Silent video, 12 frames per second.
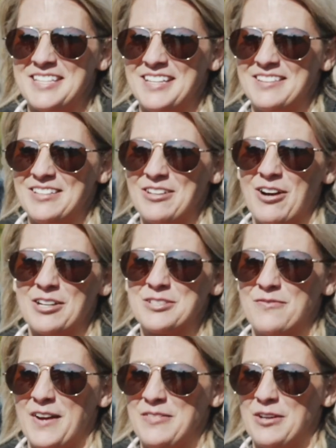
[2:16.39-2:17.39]
Seeing the dogs
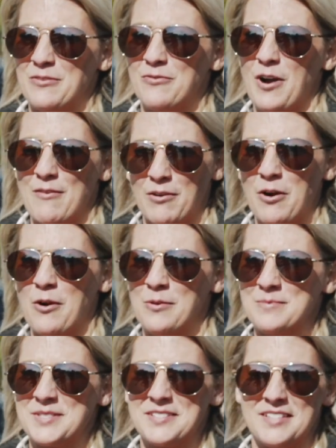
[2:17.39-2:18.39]
find their forever
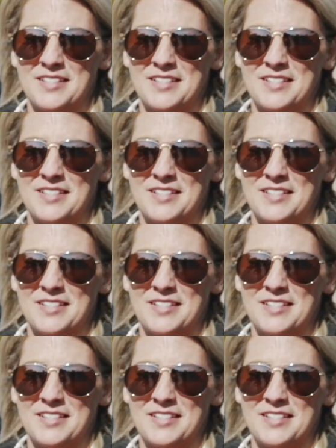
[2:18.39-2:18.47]
homes,